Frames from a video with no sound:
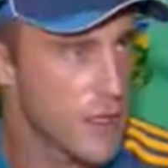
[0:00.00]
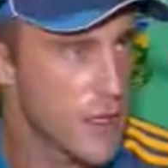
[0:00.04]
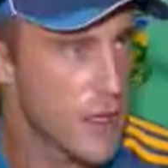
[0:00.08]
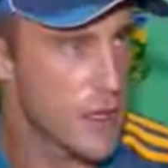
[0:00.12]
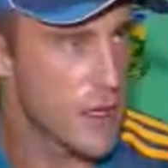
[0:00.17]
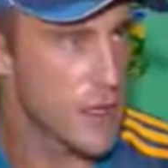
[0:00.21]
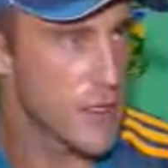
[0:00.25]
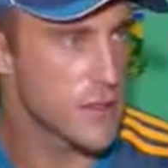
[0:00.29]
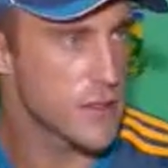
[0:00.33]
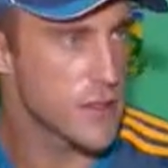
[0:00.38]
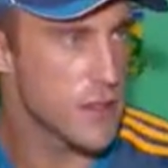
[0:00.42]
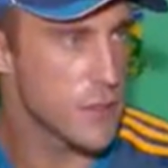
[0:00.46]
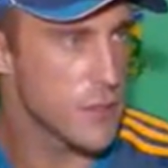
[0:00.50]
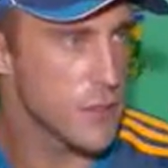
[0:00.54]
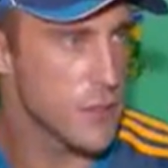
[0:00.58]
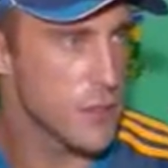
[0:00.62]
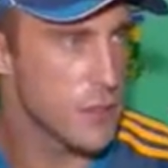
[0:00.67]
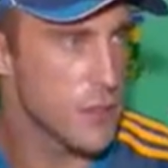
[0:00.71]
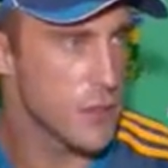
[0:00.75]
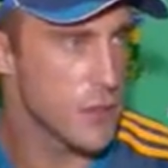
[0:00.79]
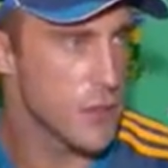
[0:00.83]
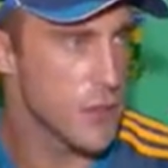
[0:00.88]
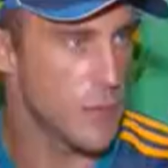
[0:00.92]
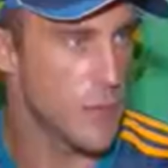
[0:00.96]
Like I said,
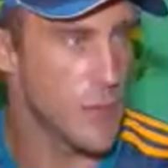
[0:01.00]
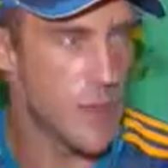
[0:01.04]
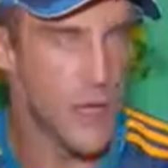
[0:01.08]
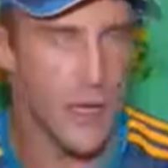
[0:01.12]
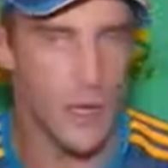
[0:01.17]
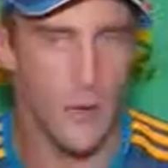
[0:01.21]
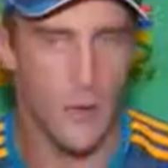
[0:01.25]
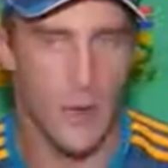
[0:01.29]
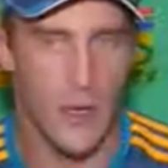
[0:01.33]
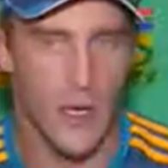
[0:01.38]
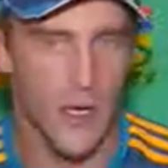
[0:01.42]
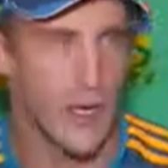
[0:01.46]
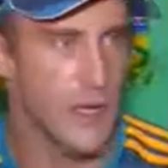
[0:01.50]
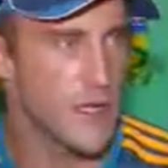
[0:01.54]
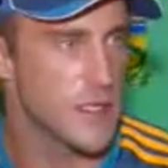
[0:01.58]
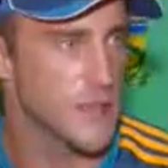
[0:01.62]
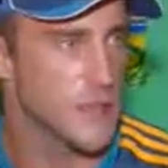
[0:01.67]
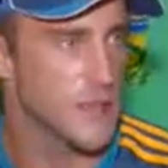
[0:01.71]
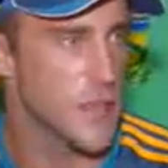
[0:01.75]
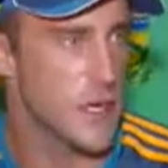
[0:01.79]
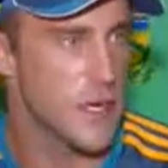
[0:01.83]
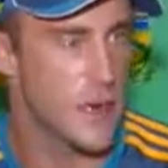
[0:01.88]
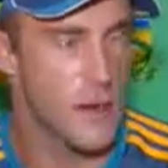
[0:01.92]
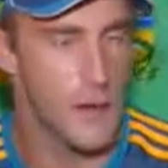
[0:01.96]
we played one less
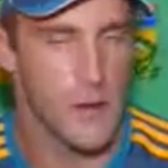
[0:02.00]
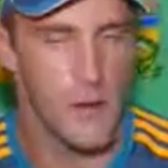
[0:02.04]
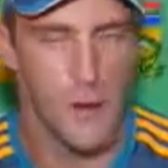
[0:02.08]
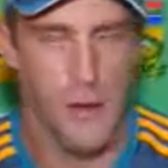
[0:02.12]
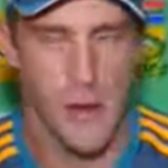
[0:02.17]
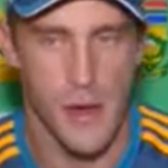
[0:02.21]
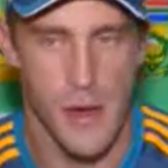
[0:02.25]
batter.